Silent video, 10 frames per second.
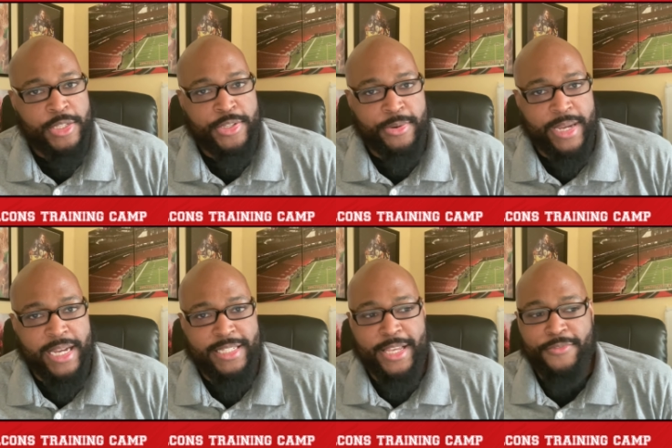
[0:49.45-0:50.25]
So,
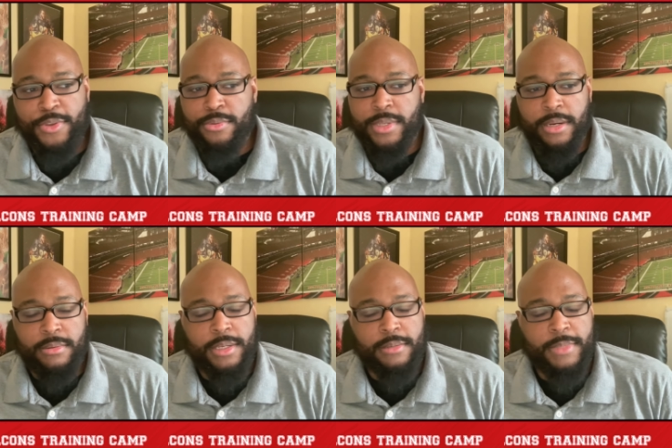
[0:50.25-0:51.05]
guys, if you
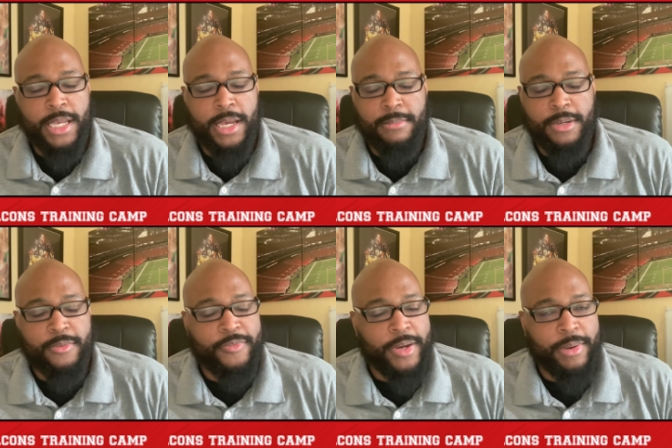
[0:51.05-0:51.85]
don't know me, I'm
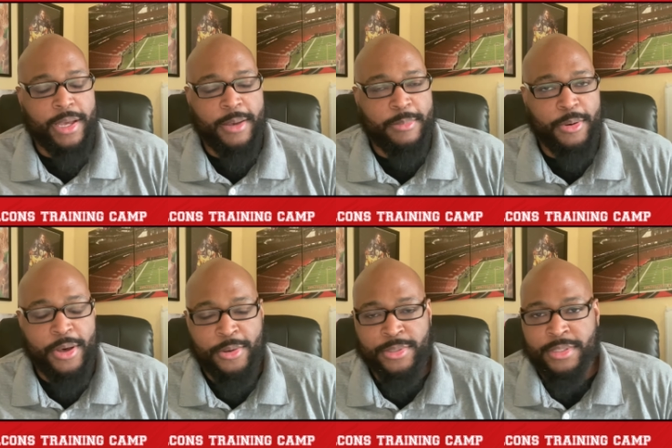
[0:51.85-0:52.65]
your very
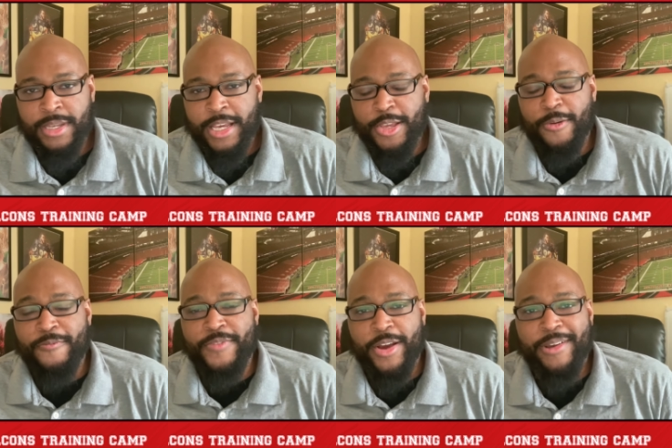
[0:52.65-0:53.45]
humble host,
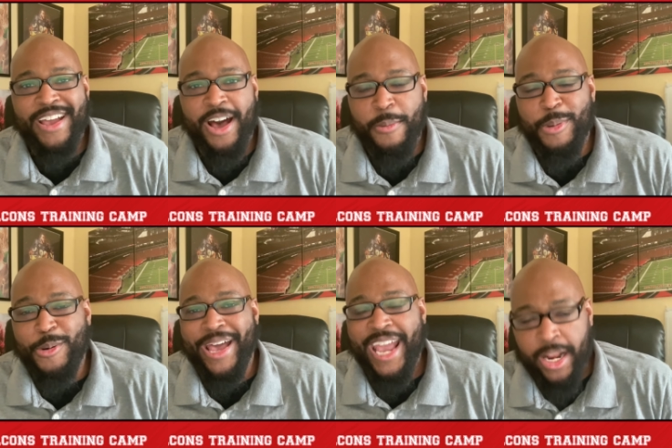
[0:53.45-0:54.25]
your very
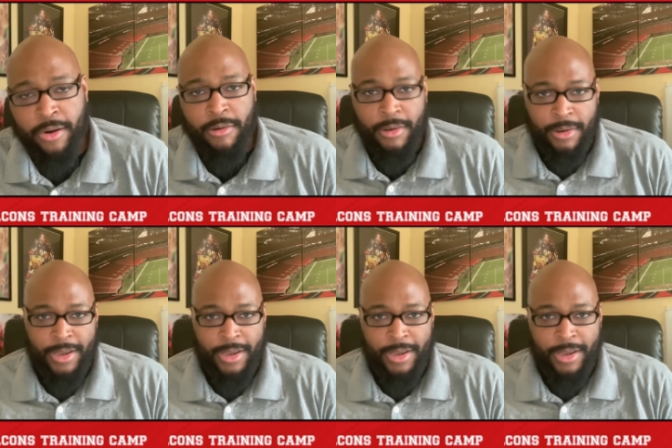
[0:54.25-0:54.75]
humble hater